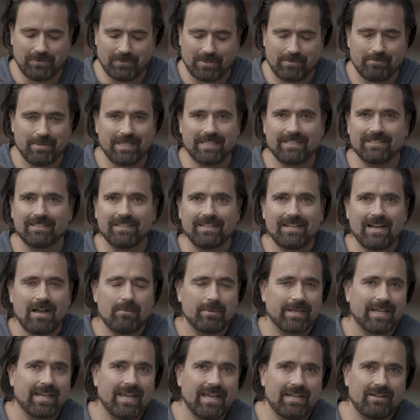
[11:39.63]
Admittedly, I'm
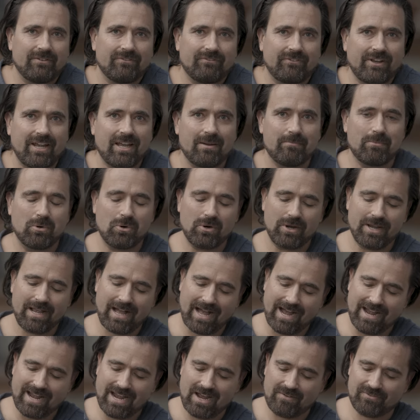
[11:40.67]
a Canon fanboy.
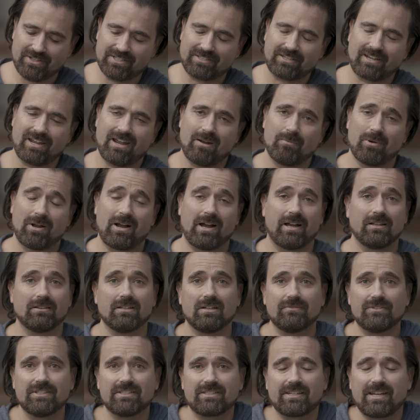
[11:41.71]
I have this camera, I
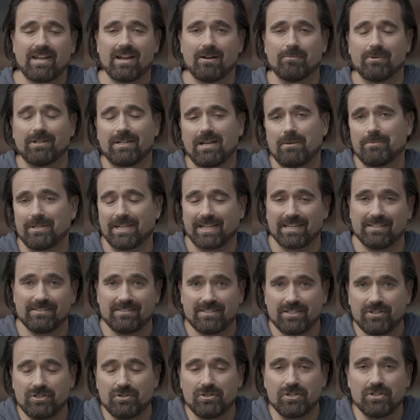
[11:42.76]
love this camera, and I'm gonna
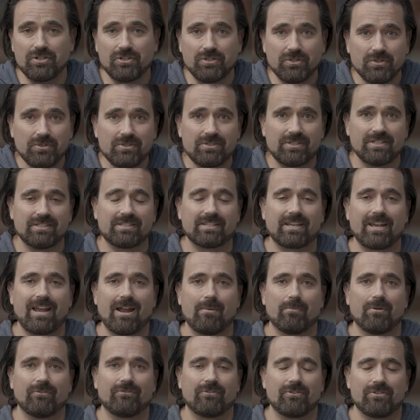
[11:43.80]
continue to use this
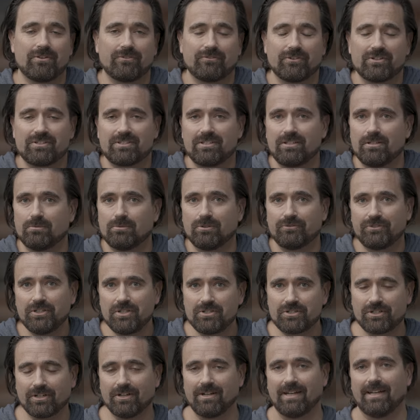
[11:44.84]
camera for the foreseeable
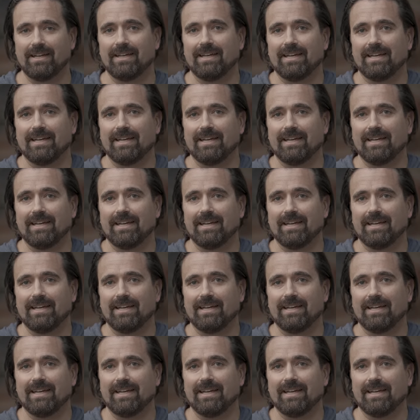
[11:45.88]
future.